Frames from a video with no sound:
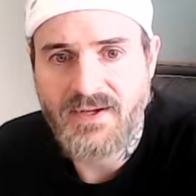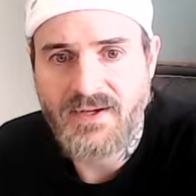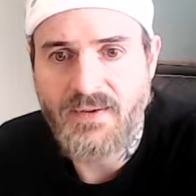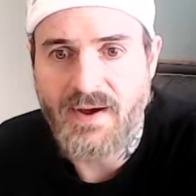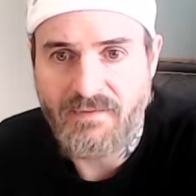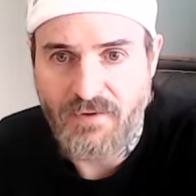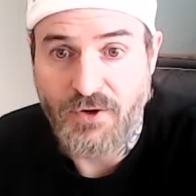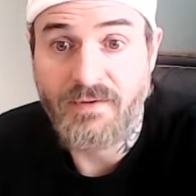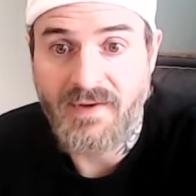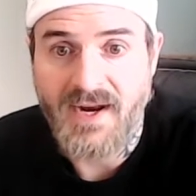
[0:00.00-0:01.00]
you have
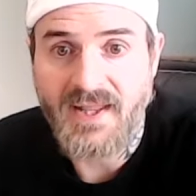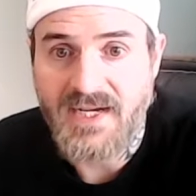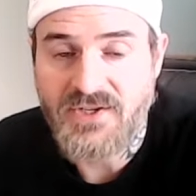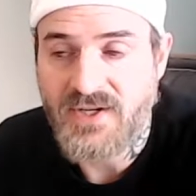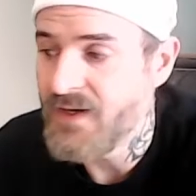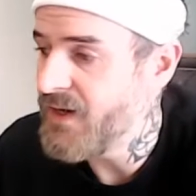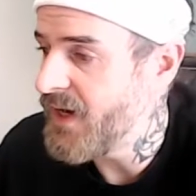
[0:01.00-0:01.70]
good ventilation.